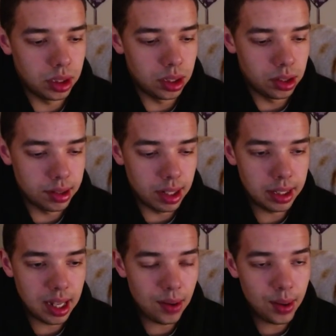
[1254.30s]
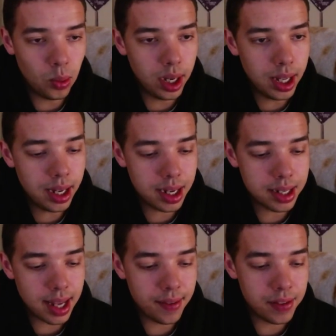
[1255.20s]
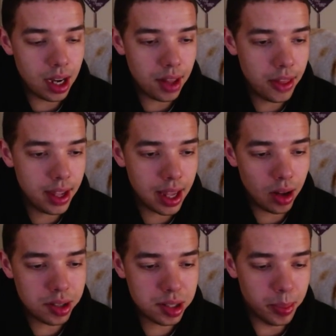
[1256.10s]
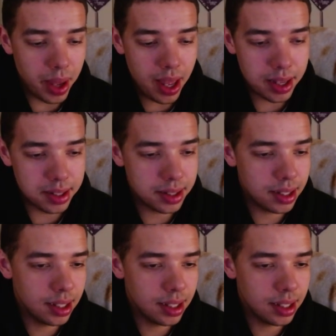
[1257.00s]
Just like that, we win because they have nothing else benched.